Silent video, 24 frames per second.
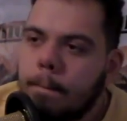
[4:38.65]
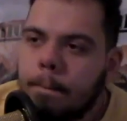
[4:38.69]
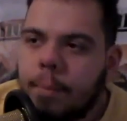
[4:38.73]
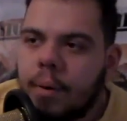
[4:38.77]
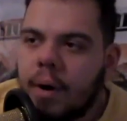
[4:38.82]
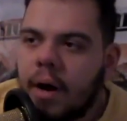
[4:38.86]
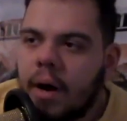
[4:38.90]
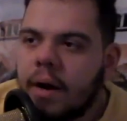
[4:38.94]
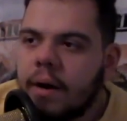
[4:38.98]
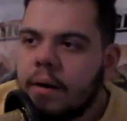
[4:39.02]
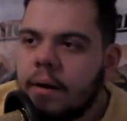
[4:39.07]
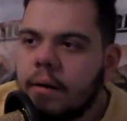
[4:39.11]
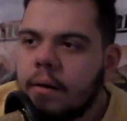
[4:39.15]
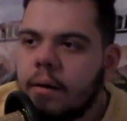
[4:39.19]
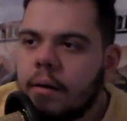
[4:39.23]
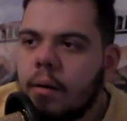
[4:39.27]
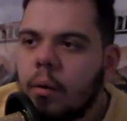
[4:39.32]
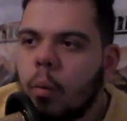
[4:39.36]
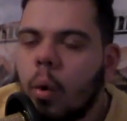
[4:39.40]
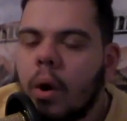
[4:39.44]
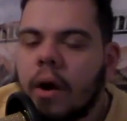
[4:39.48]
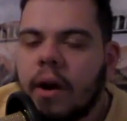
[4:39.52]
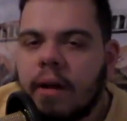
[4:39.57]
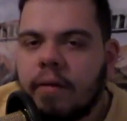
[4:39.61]
But
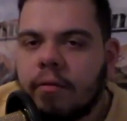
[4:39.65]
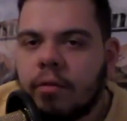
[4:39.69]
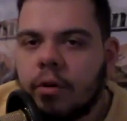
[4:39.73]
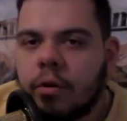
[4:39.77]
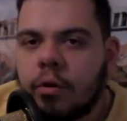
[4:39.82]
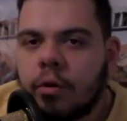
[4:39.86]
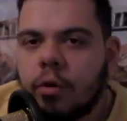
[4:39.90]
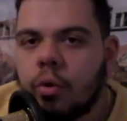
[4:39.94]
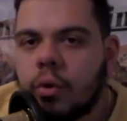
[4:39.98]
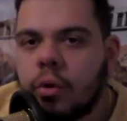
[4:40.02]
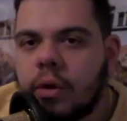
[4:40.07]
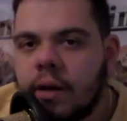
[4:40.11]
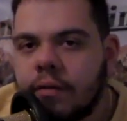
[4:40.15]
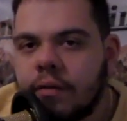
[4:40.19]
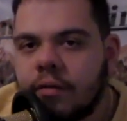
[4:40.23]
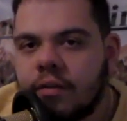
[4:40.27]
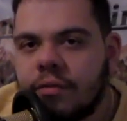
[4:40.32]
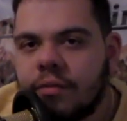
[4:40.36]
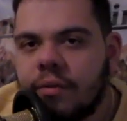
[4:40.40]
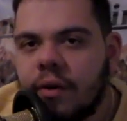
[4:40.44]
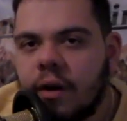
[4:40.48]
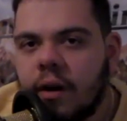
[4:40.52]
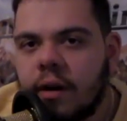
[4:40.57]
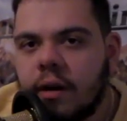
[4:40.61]
whatever. Who gives
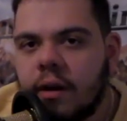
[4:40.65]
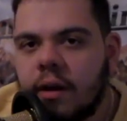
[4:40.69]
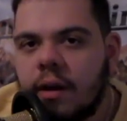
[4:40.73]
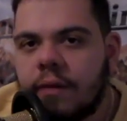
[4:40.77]
a fuck?